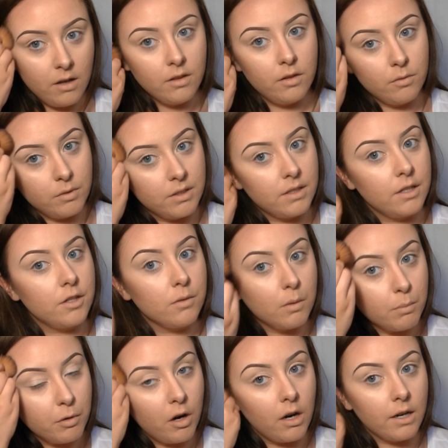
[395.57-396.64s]
the residual
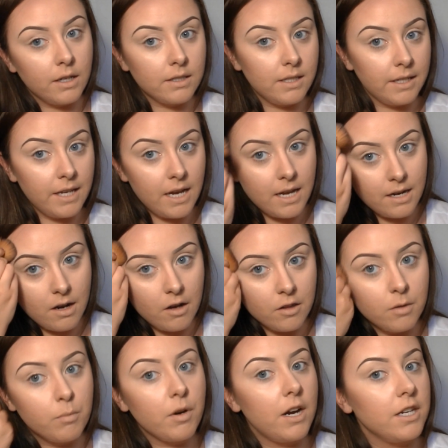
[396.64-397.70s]
product again on
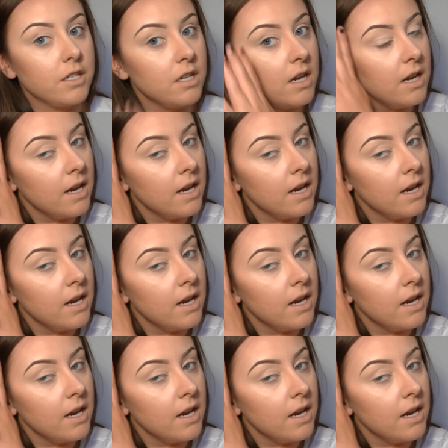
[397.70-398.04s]
the brush